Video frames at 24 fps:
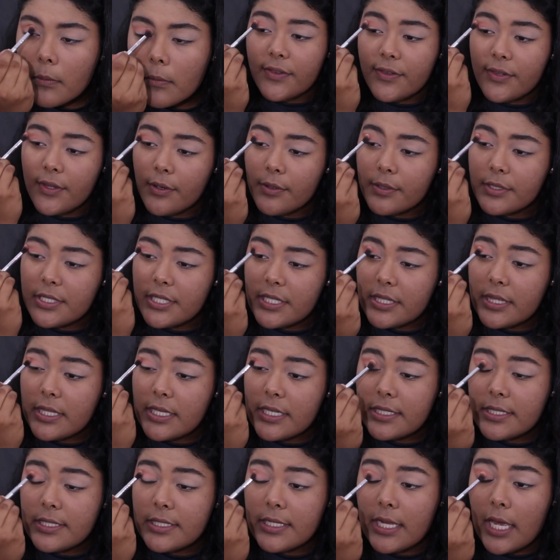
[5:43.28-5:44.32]
So to
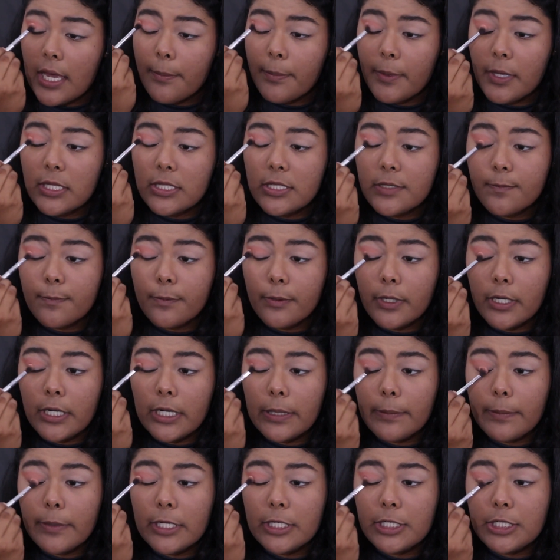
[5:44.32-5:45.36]
this step, it's
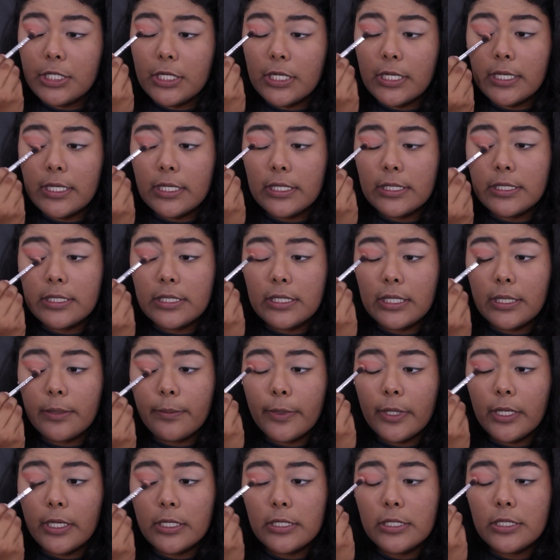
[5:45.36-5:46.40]
pretty much easy
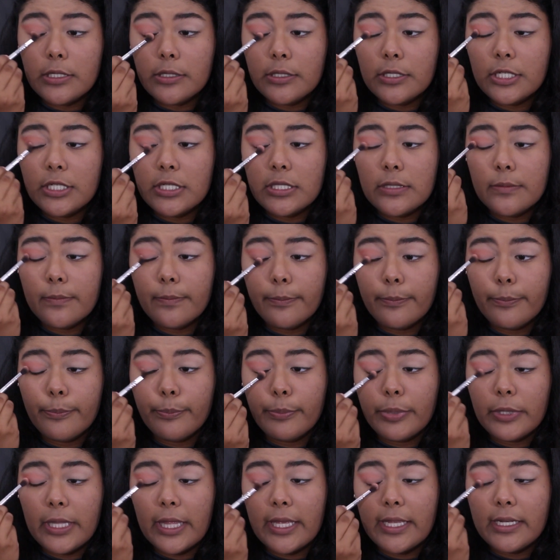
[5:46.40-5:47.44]
because you're just
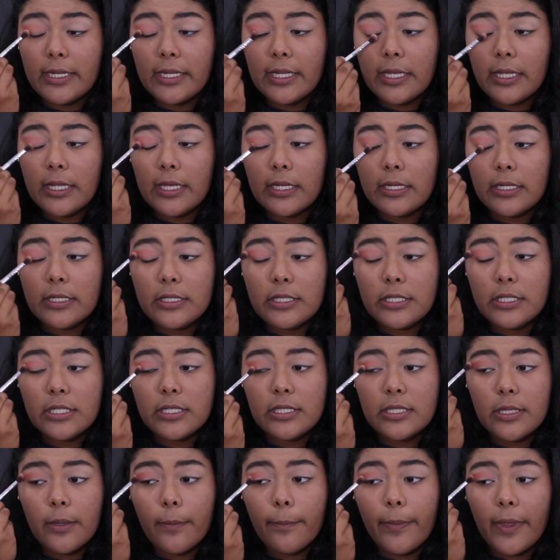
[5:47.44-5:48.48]
blending, and it's
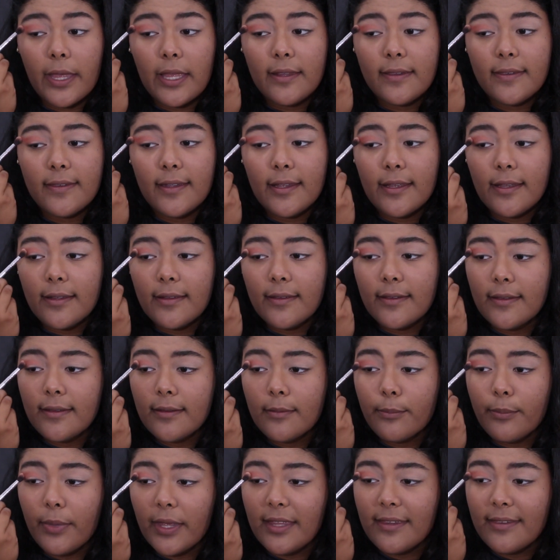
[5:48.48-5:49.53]
just the
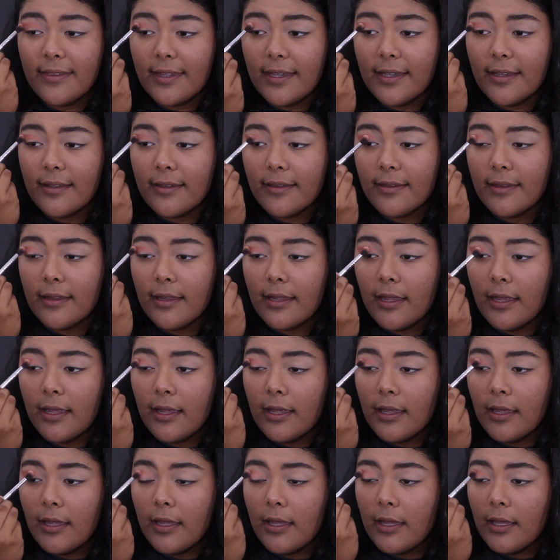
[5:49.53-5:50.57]
basic
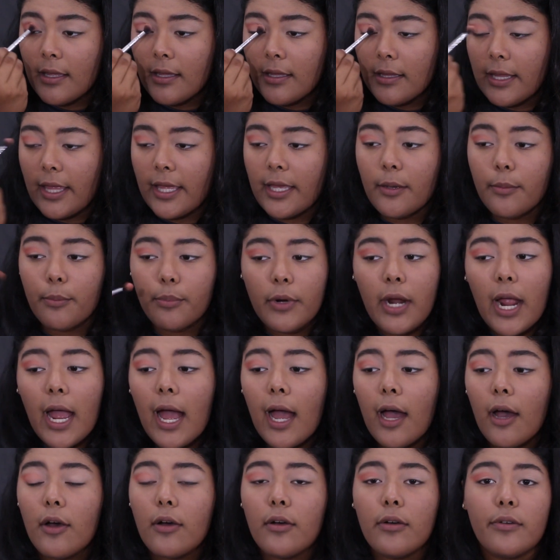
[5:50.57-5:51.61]
like
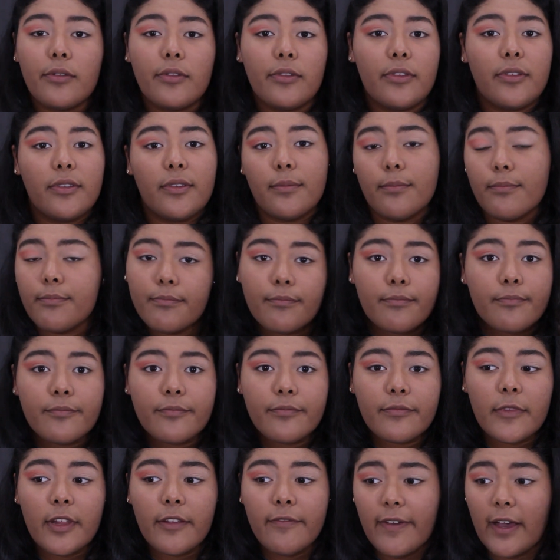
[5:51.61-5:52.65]
brows,
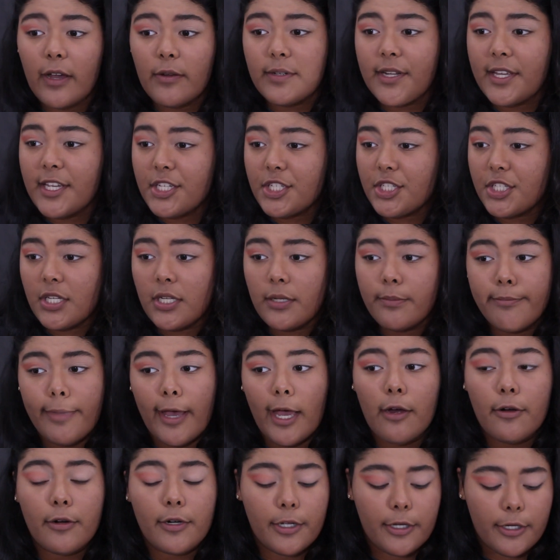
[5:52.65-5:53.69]
foundation,
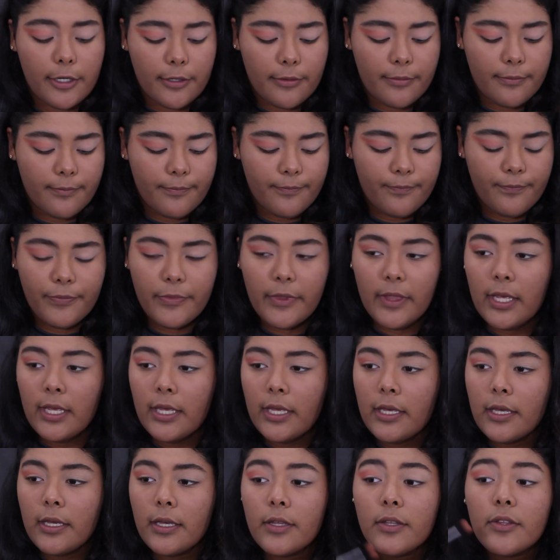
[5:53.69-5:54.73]
powder.
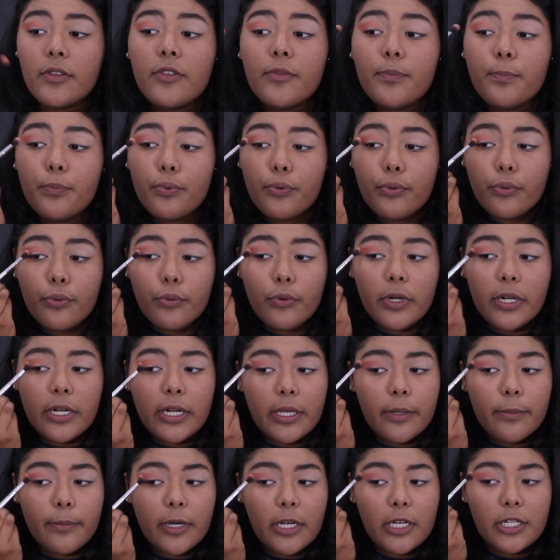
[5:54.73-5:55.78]

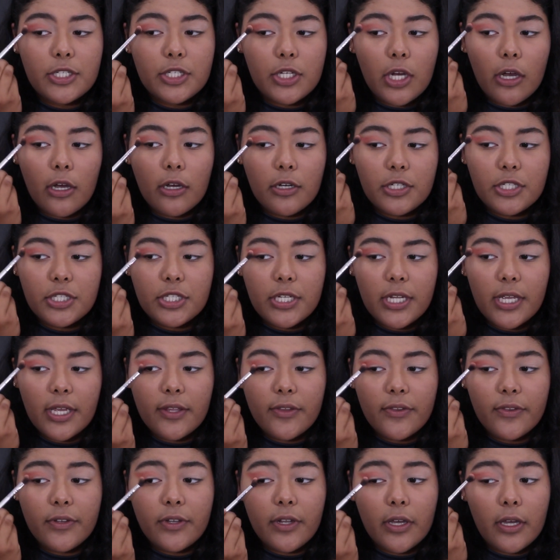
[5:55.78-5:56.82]
Pretty much all she
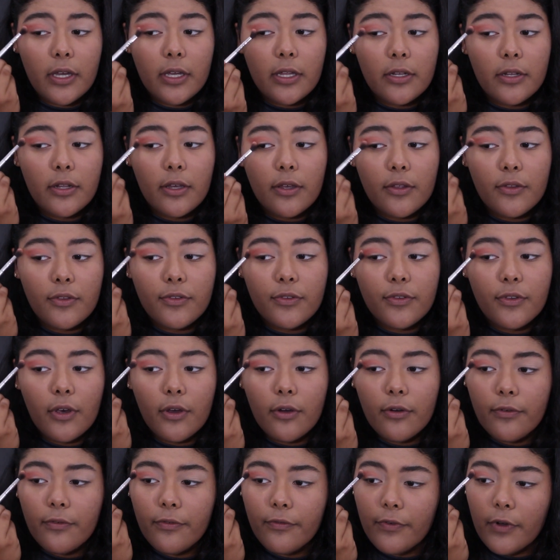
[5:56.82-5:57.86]
has done
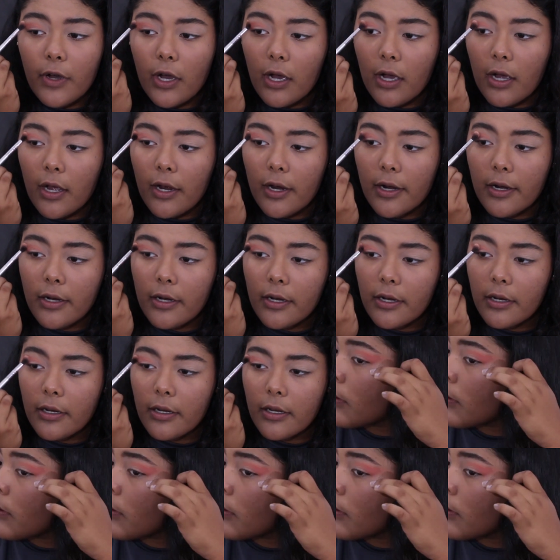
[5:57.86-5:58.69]
so far.